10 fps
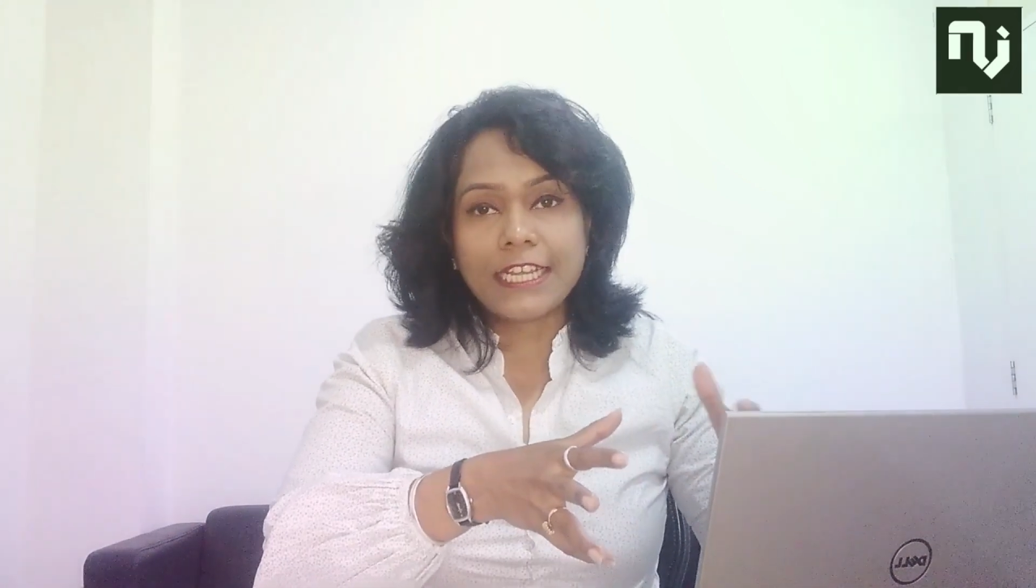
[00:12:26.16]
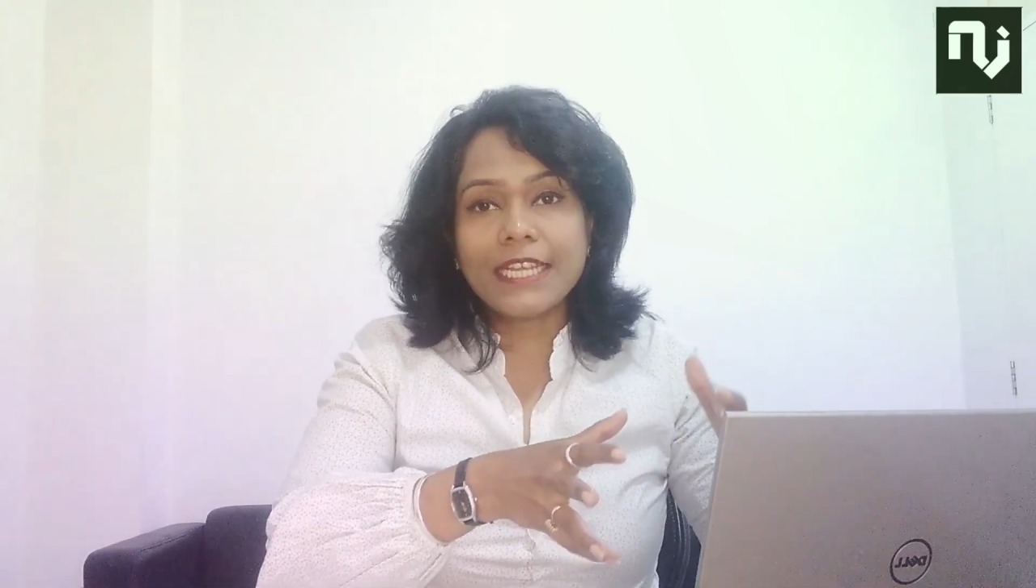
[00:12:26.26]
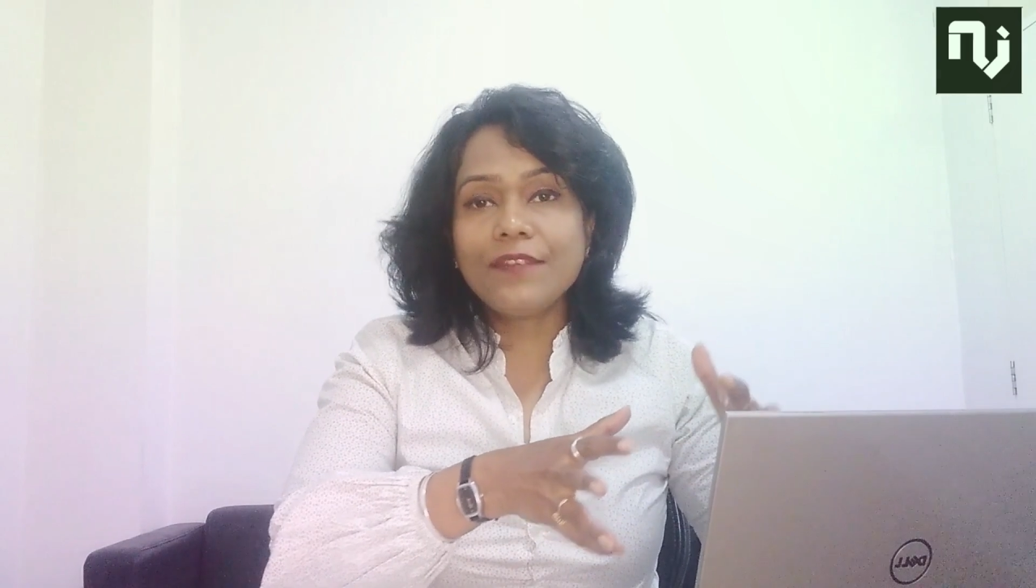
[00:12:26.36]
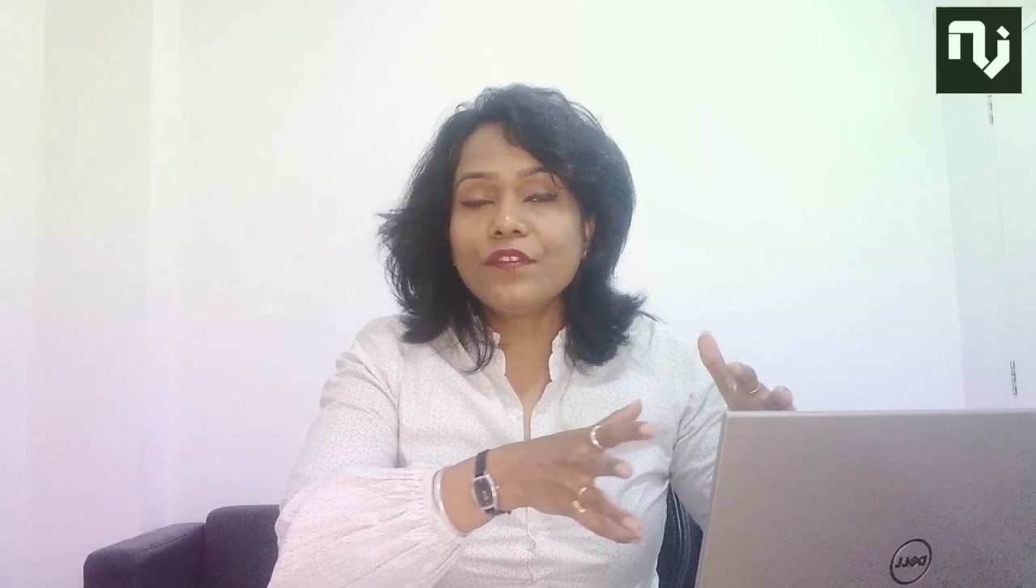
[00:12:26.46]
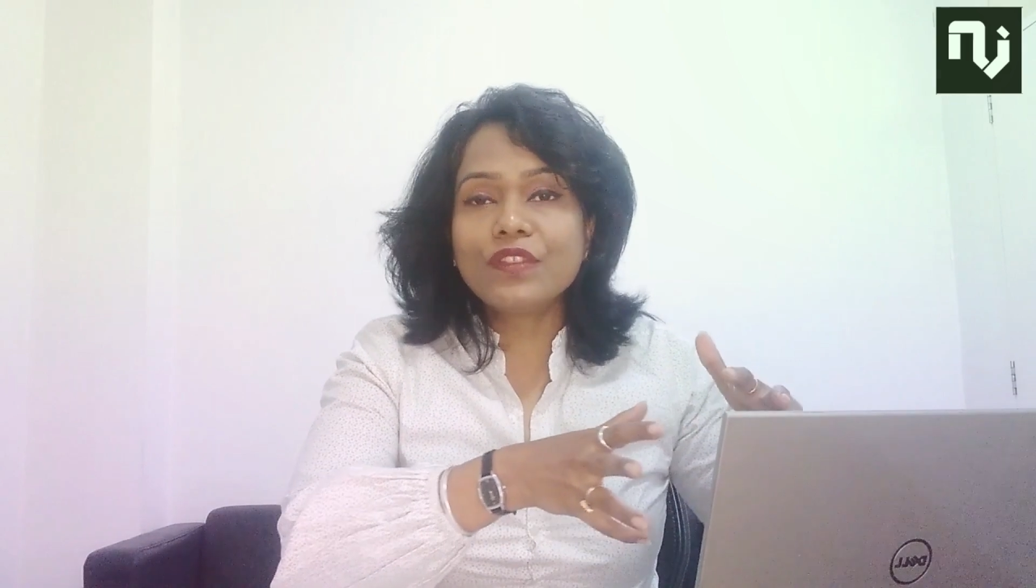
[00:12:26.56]

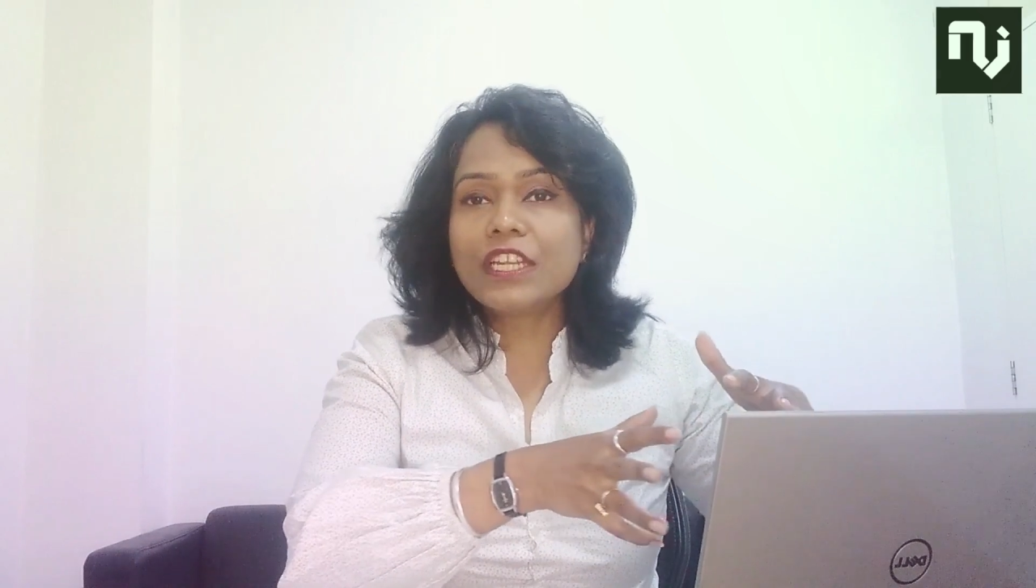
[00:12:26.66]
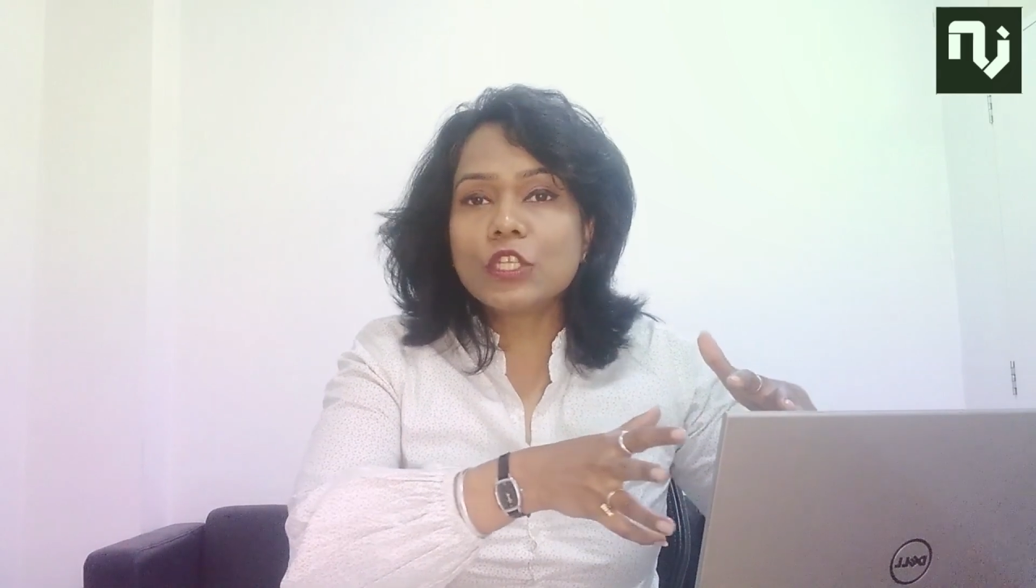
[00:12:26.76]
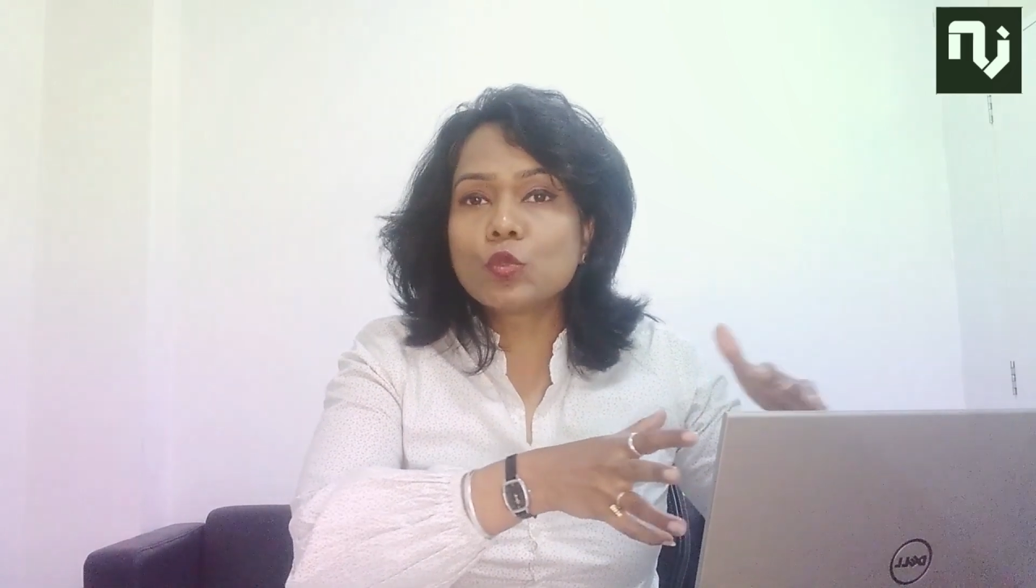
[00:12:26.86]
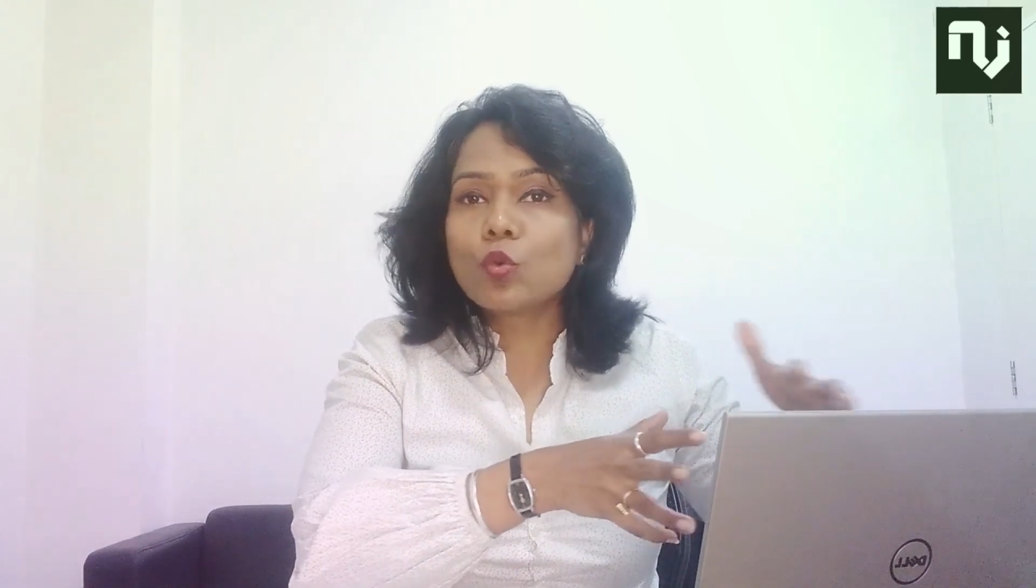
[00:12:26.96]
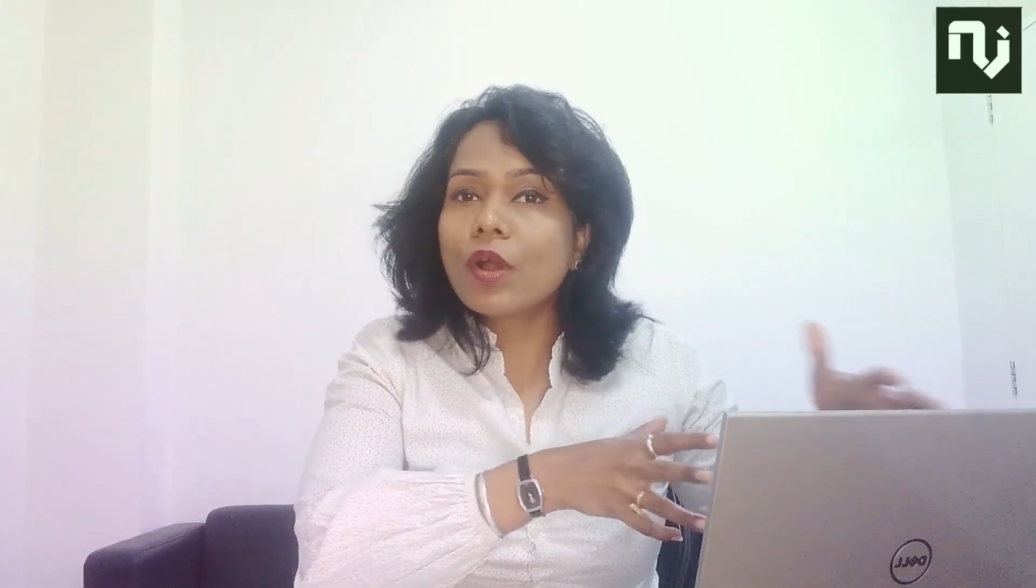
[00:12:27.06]
If there
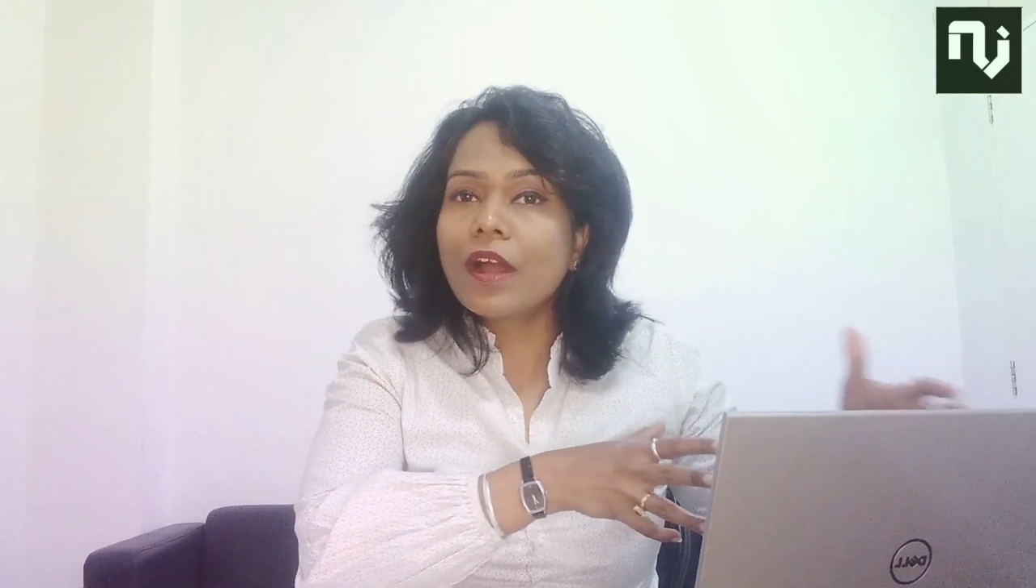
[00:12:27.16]
is no